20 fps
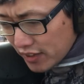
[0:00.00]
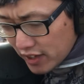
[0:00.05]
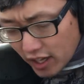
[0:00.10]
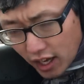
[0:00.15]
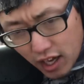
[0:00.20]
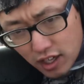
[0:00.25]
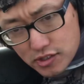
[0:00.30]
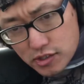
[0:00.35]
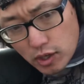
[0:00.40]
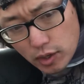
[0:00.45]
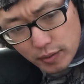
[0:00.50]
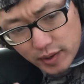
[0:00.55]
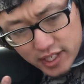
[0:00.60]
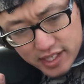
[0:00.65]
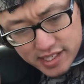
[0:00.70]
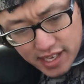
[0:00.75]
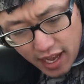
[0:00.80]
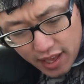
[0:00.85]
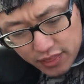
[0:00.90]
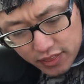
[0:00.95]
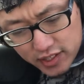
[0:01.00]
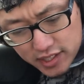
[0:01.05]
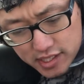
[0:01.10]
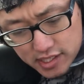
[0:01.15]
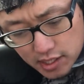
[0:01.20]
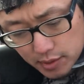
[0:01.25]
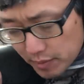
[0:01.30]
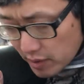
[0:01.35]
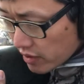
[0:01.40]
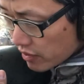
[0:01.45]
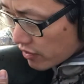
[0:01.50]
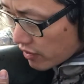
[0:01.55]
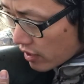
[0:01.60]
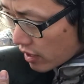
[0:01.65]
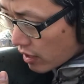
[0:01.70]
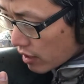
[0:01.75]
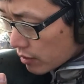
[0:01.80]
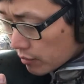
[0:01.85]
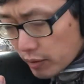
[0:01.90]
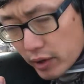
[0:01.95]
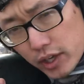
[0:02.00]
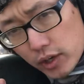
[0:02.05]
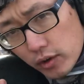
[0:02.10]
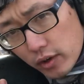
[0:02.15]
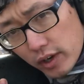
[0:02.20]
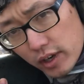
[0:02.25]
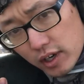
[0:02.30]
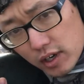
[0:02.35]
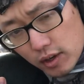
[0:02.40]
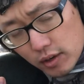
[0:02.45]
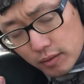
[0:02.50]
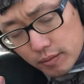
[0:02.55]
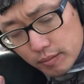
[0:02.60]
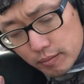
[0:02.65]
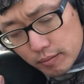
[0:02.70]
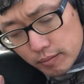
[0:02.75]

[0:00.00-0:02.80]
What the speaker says: think also I want to say, I think some of the recoil